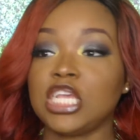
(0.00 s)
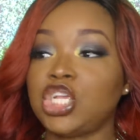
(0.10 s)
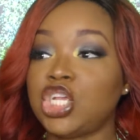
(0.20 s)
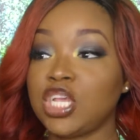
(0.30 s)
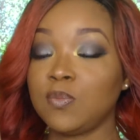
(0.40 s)
it
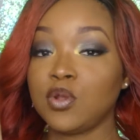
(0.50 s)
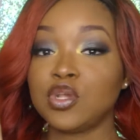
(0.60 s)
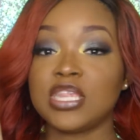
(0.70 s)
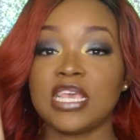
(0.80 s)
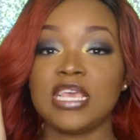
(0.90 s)

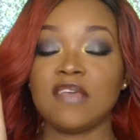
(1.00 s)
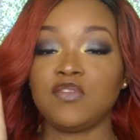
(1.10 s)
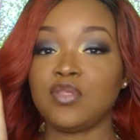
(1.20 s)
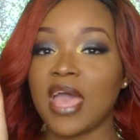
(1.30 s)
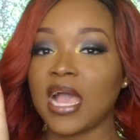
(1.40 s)
shimmers, it gives
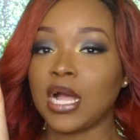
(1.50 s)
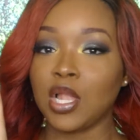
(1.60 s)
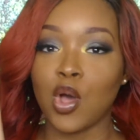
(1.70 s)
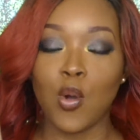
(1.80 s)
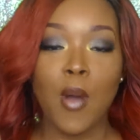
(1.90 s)
you that
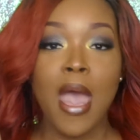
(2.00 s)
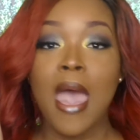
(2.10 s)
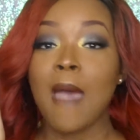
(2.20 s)
glow.